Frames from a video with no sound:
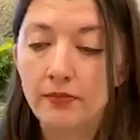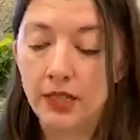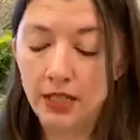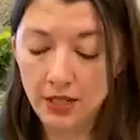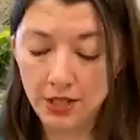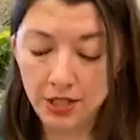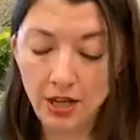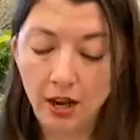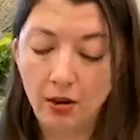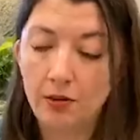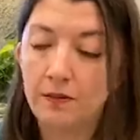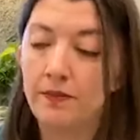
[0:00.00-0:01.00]
So
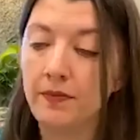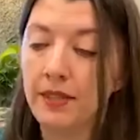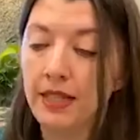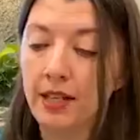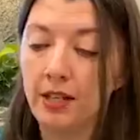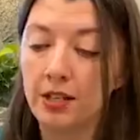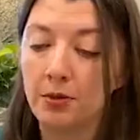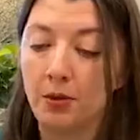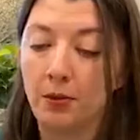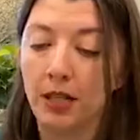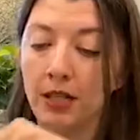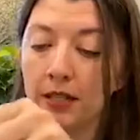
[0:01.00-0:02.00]
here's what we're
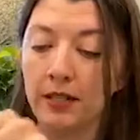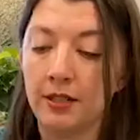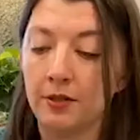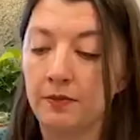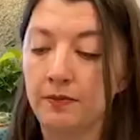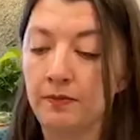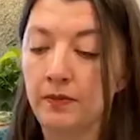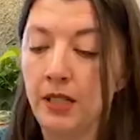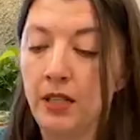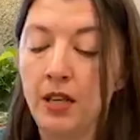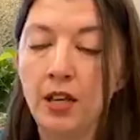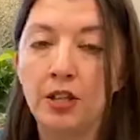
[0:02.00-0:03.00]
going to do.
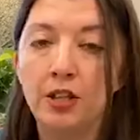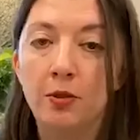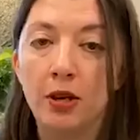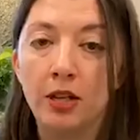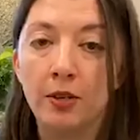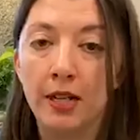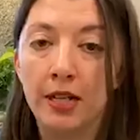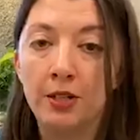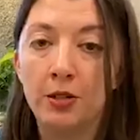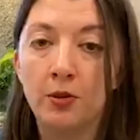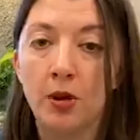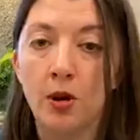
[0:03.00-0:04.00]
You are going
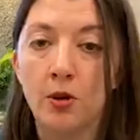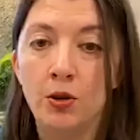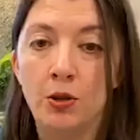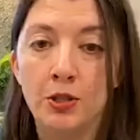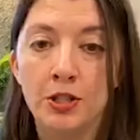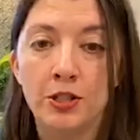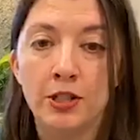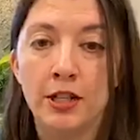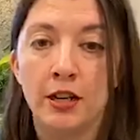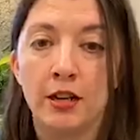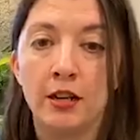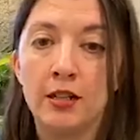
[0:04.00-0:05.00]
to hold your
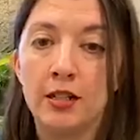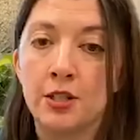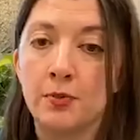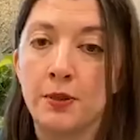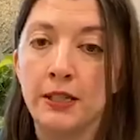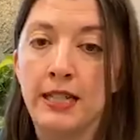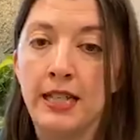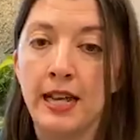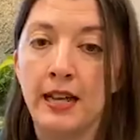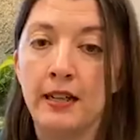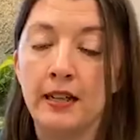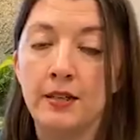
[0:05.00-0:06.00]
yarn, so put the
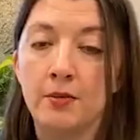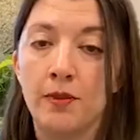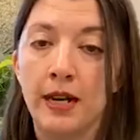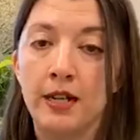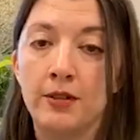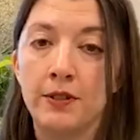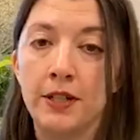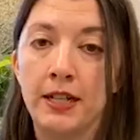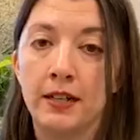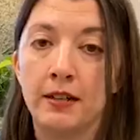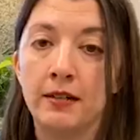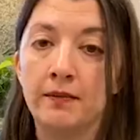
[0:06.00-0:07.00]
end right over
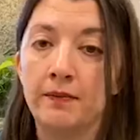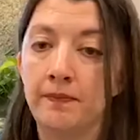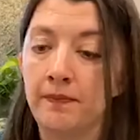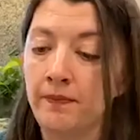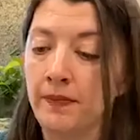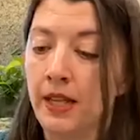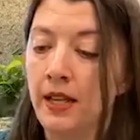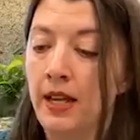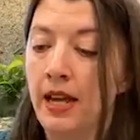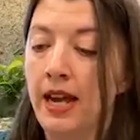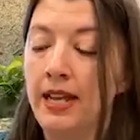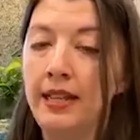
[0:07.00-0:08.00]
here,
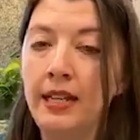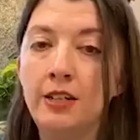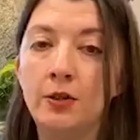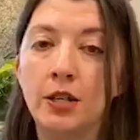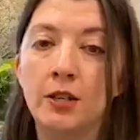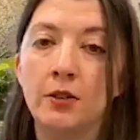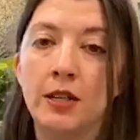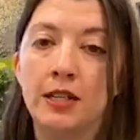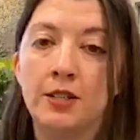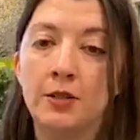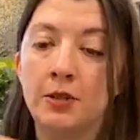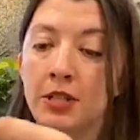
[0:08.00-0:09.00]
and then you are going
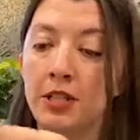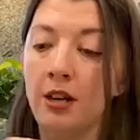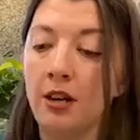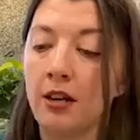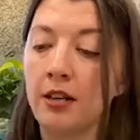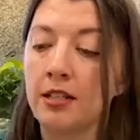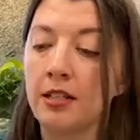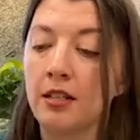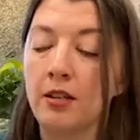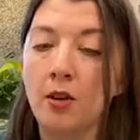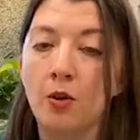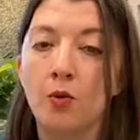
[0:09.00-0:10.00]
to start
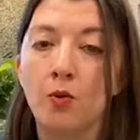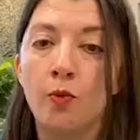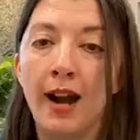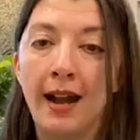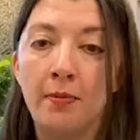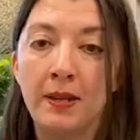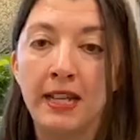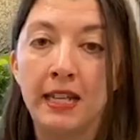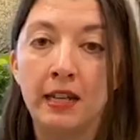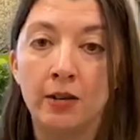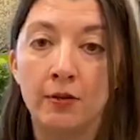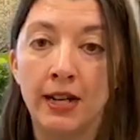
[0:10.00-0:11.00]
wrapping it
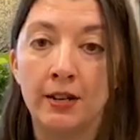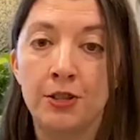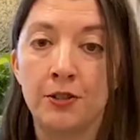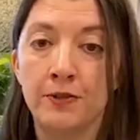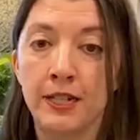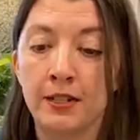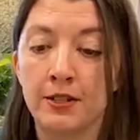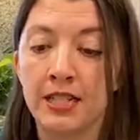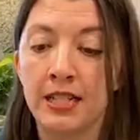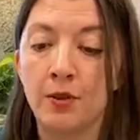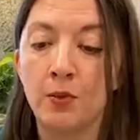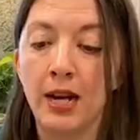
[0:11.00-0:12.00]
around your fingers. Now
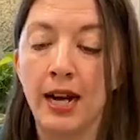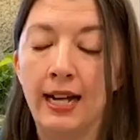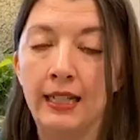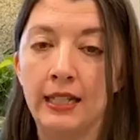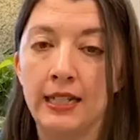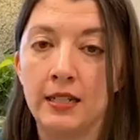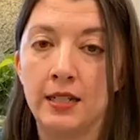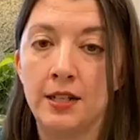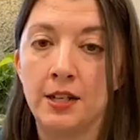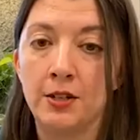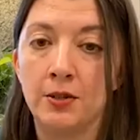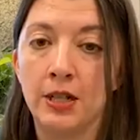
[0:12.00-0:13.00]
what I like to
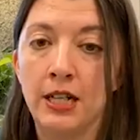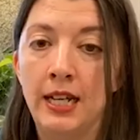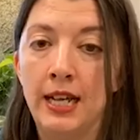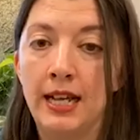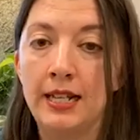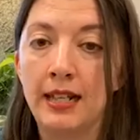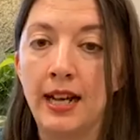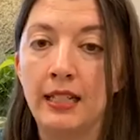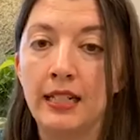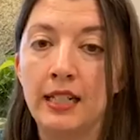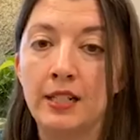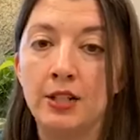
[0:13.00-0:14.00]
do is I like
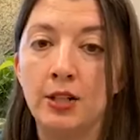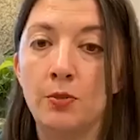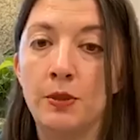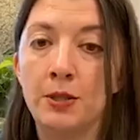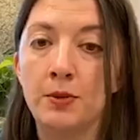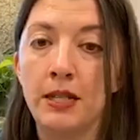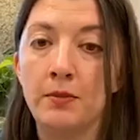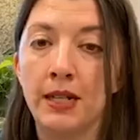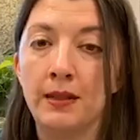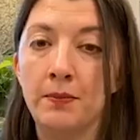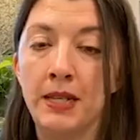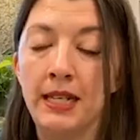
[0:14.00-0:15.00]
to go between my
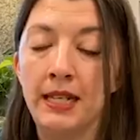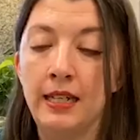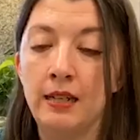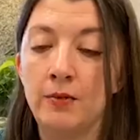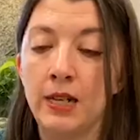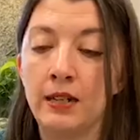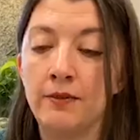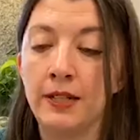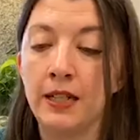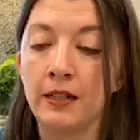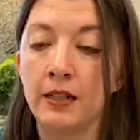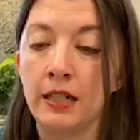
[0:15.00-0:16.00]
pinky and ring
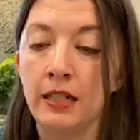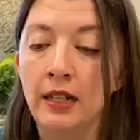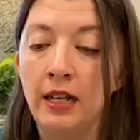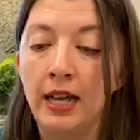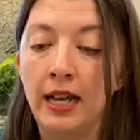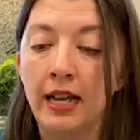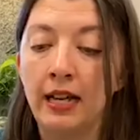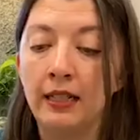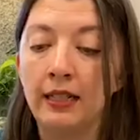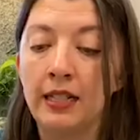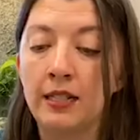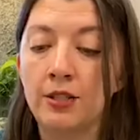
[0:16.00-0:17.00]
finger, and I
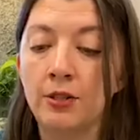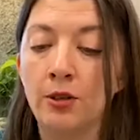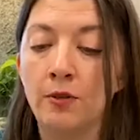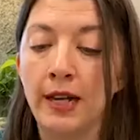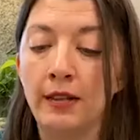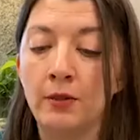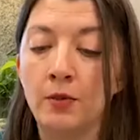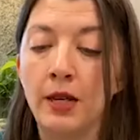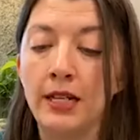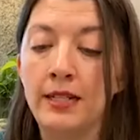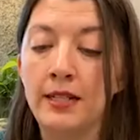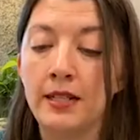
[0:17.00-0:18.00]
like to go around
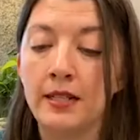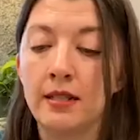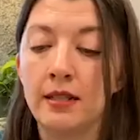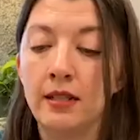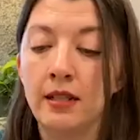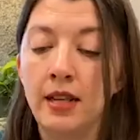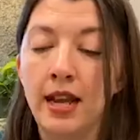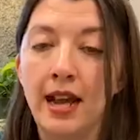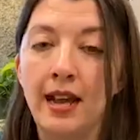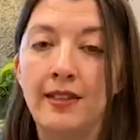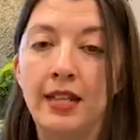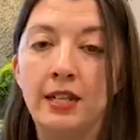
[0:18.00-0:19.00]
once, and
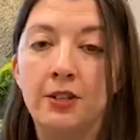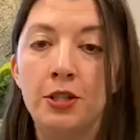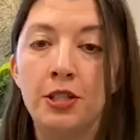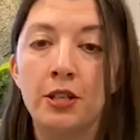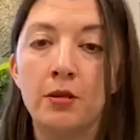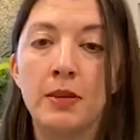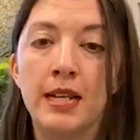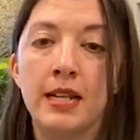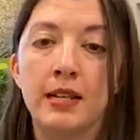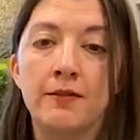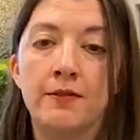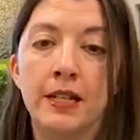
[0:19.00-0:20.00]
then you start making
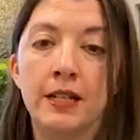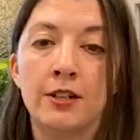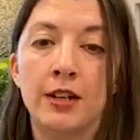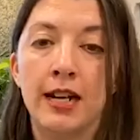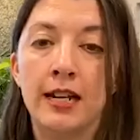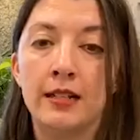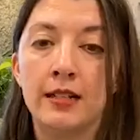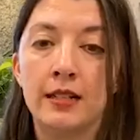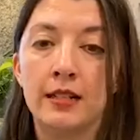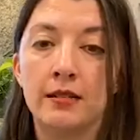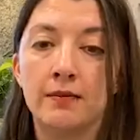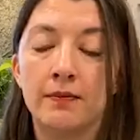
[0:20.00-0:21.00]
figure eights.
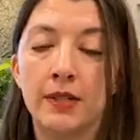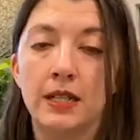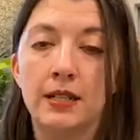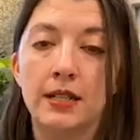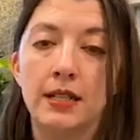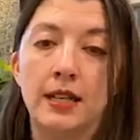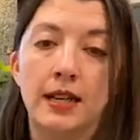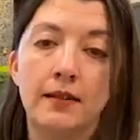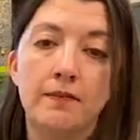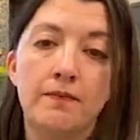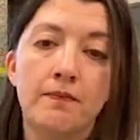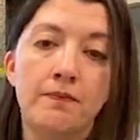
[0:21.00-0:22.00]
Can you see that?
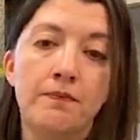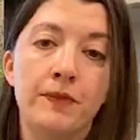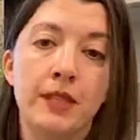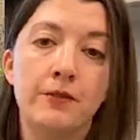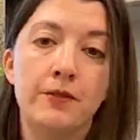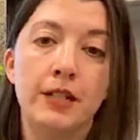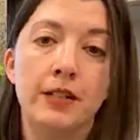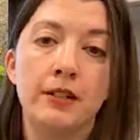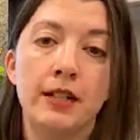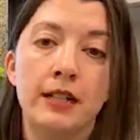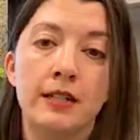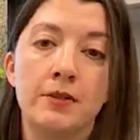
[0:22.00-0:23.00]
Figure
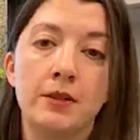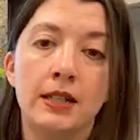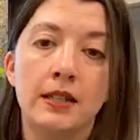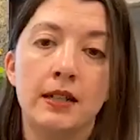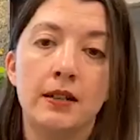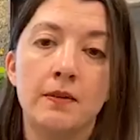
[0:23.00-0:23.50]
eights right there.